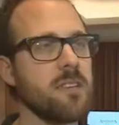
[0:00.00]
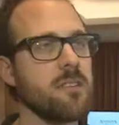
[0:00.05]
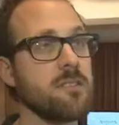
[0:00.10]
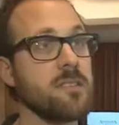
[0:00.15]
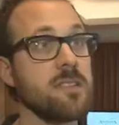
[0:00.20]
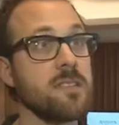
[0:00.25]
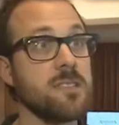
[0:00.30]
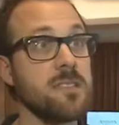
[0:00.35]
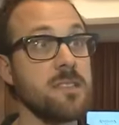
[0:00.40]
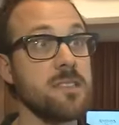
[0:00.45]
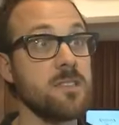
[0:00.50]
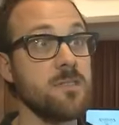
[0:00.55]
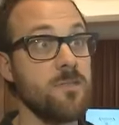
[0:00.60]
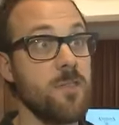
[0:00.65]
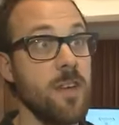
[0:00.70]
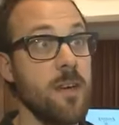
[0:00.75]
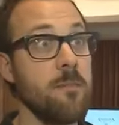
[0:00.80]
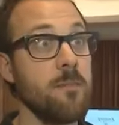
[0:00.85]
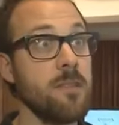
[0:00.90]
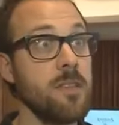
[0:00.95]
killed his
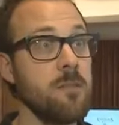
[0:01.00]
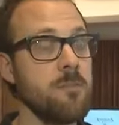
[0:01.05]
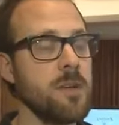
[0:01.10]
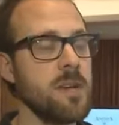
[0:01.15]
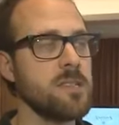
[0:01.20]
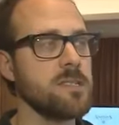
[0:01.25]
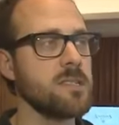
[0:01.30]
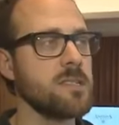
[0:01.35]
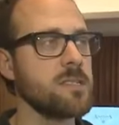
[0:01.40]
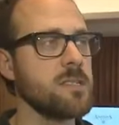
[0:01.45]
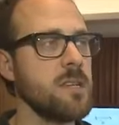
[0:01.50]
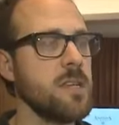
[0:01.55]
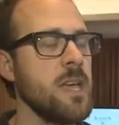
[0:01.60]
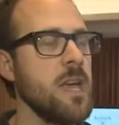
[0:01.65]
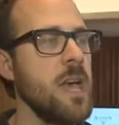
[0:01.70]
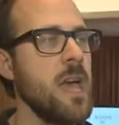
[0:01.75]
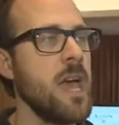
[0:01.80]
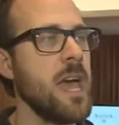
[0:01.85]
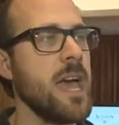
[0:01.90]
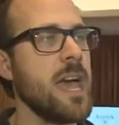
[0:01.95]
family, basically.
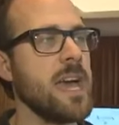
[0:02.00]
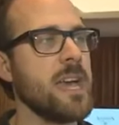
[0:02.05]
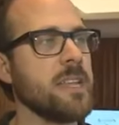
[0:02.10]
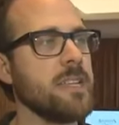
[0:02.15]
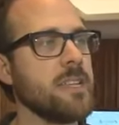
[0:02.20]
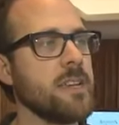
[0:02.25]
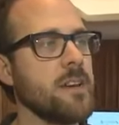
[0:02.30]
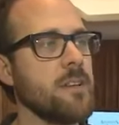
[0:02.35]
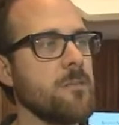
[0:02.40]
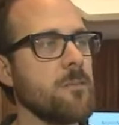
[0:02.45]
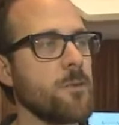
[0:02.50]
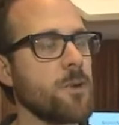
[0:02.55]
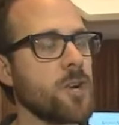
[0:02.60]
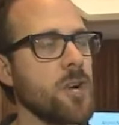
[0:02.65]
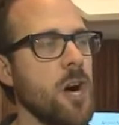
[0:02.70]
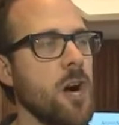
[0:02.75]
And for